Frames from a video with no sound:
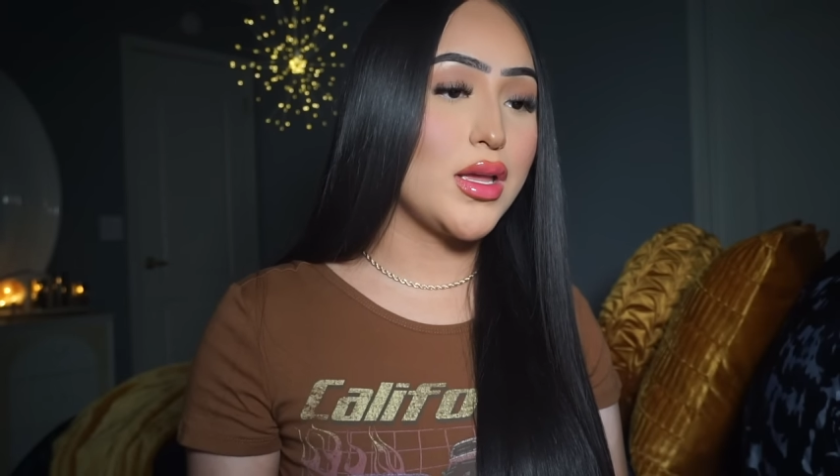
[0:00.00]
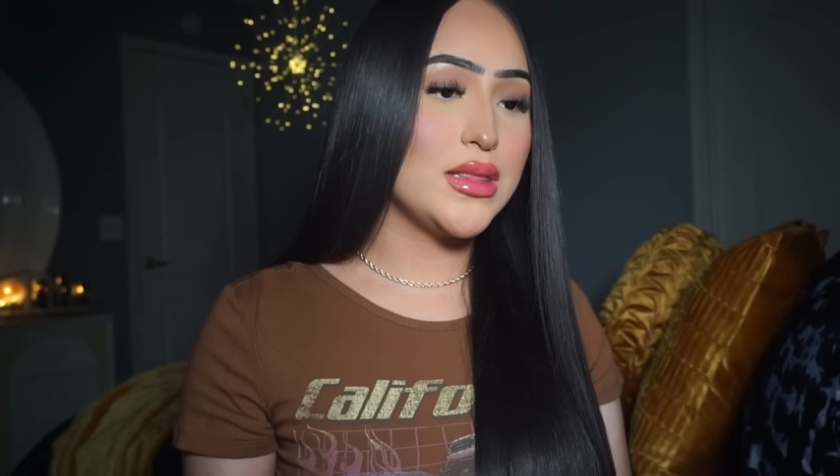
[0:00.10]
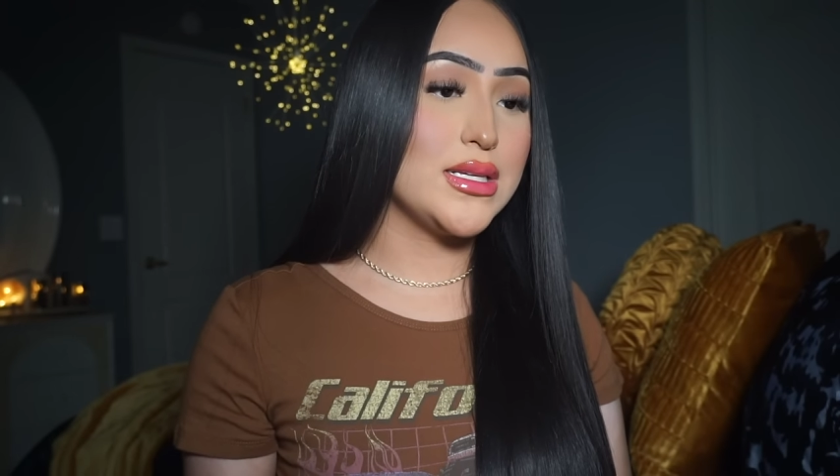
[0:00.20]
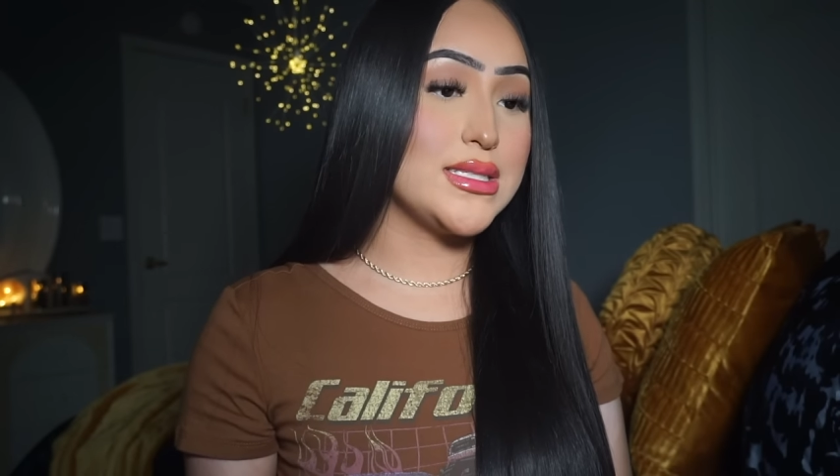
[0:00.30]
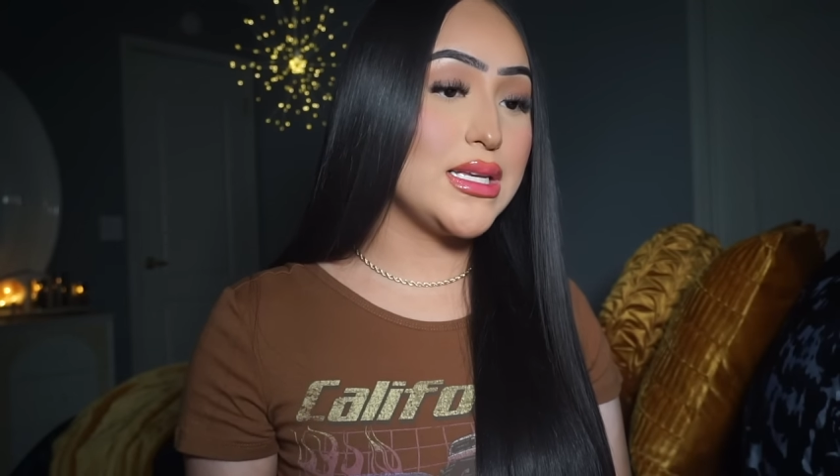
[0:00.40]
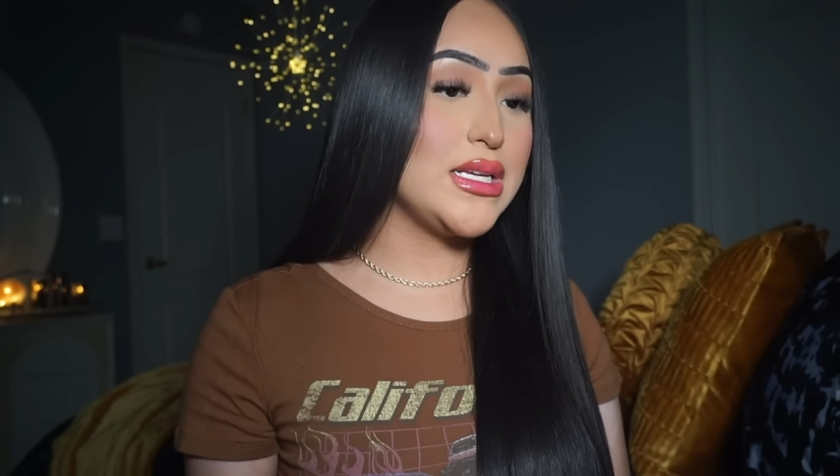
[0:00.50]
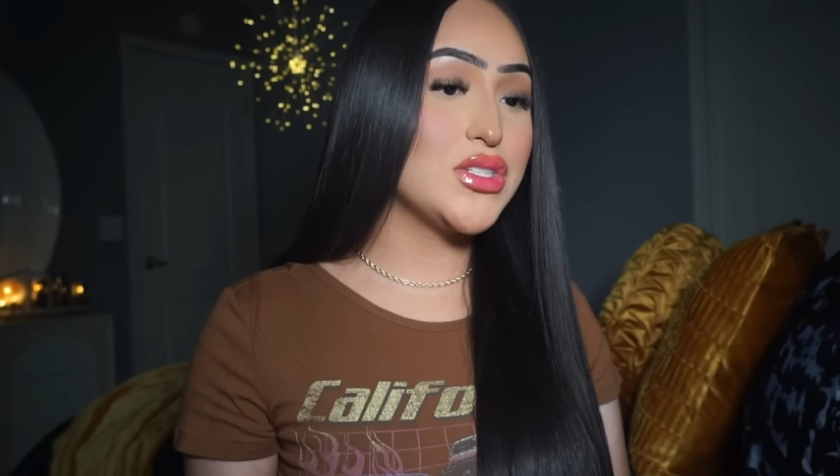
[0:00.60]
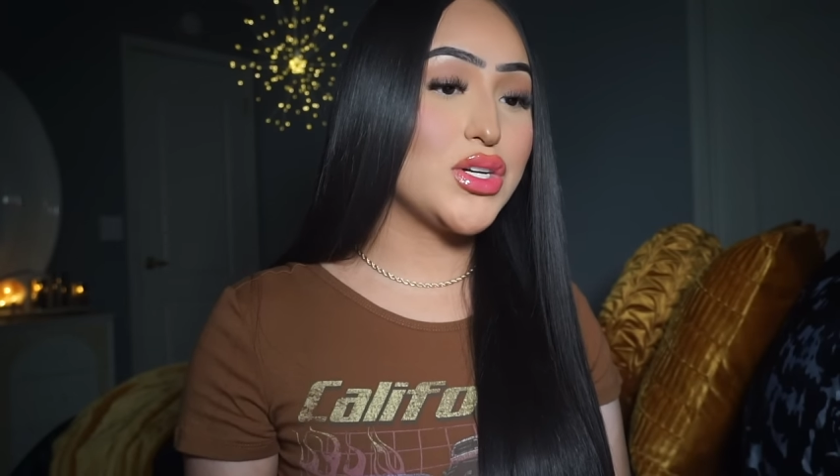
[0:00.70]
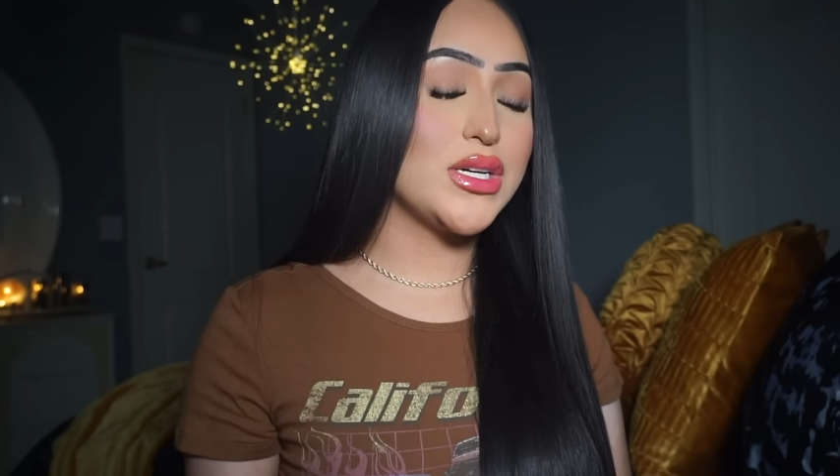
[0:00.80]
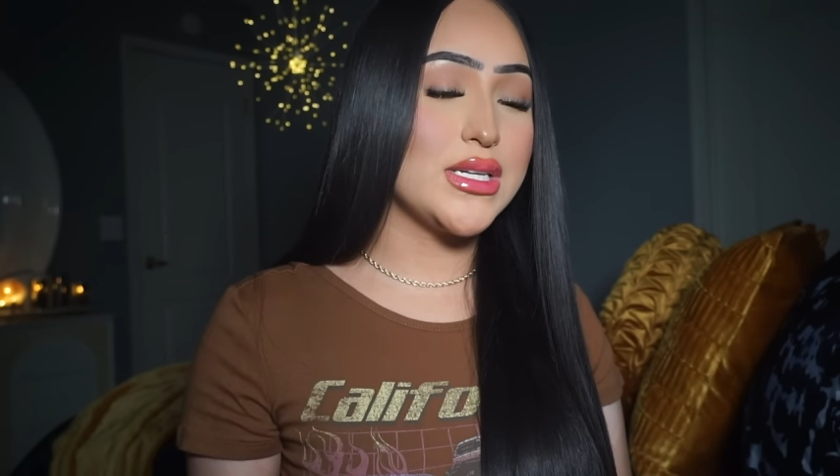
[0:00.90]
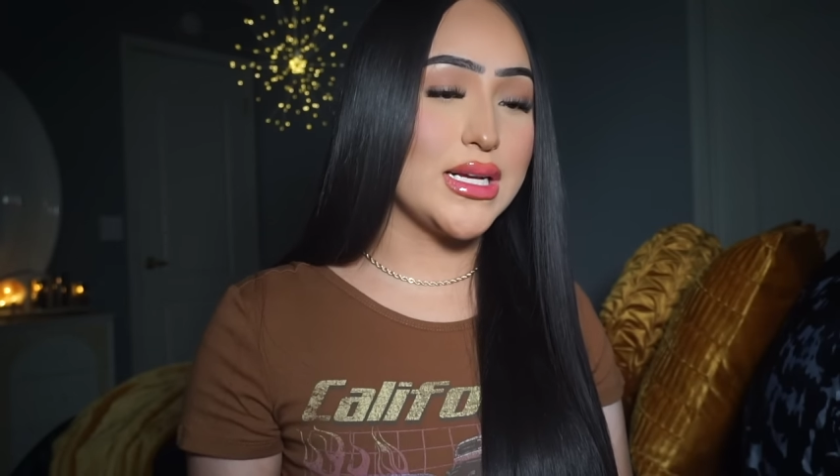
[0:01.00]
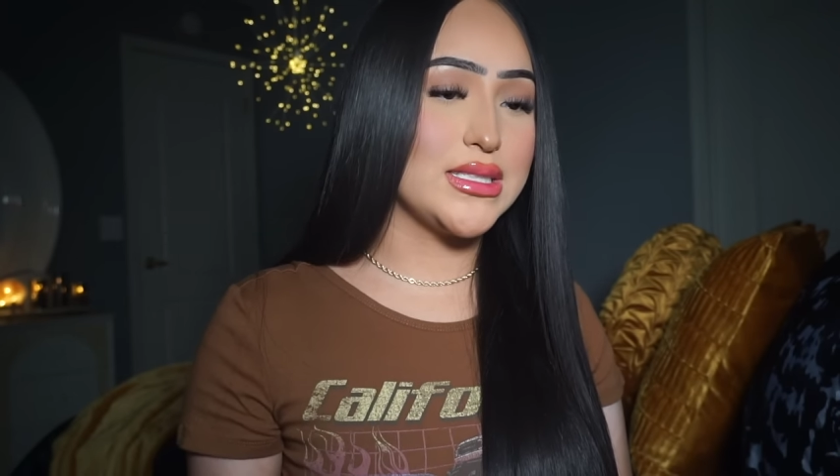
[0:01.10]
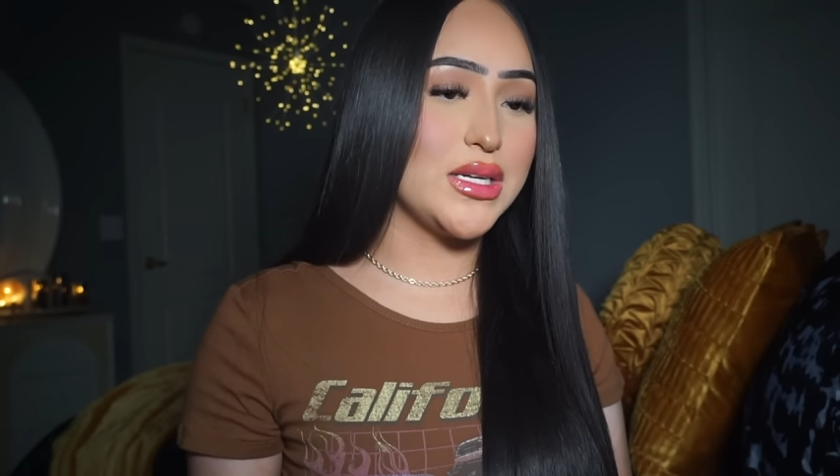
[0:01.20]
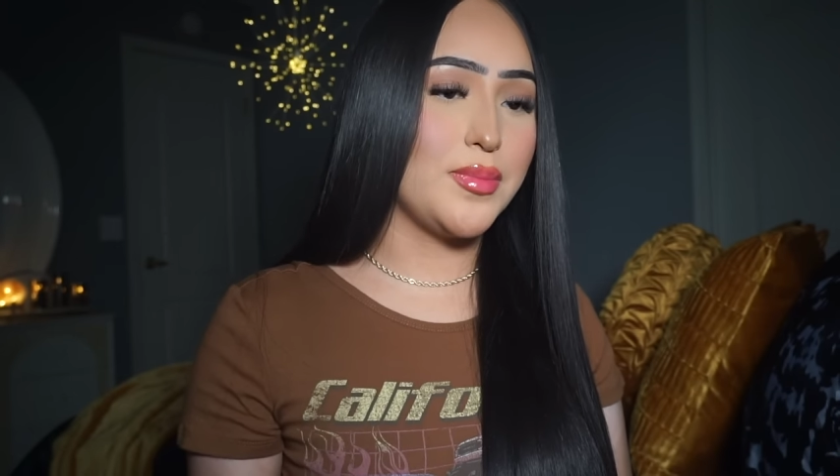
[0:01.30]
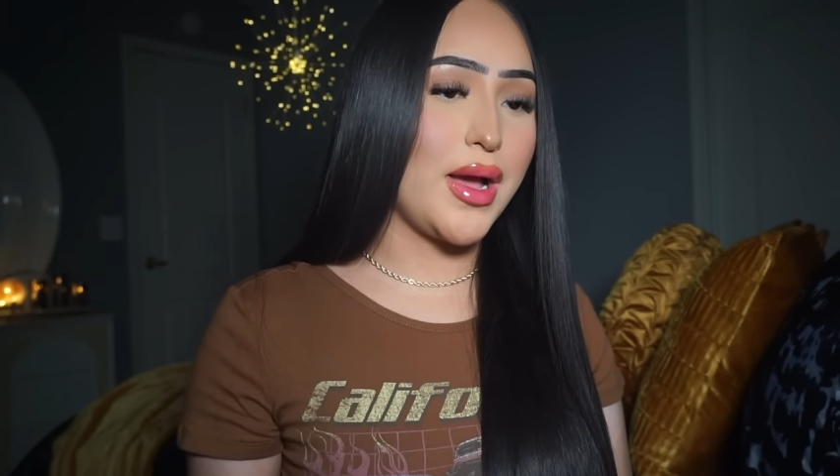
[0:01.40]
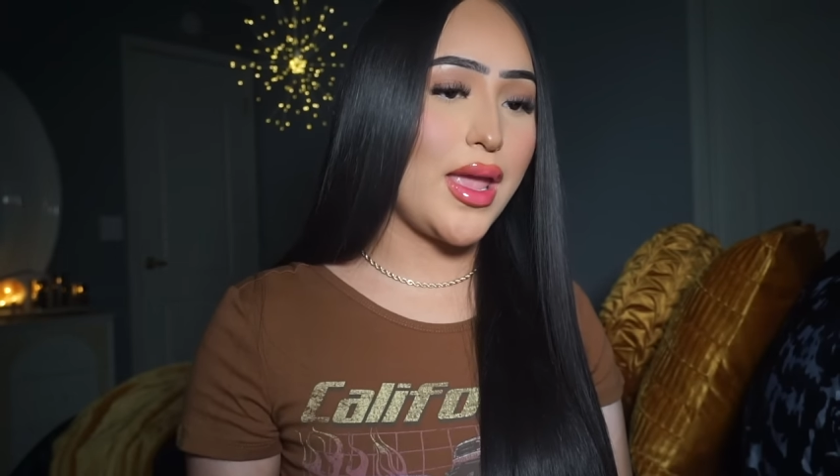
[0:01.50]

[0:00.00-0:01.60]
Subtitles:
The cities are connected by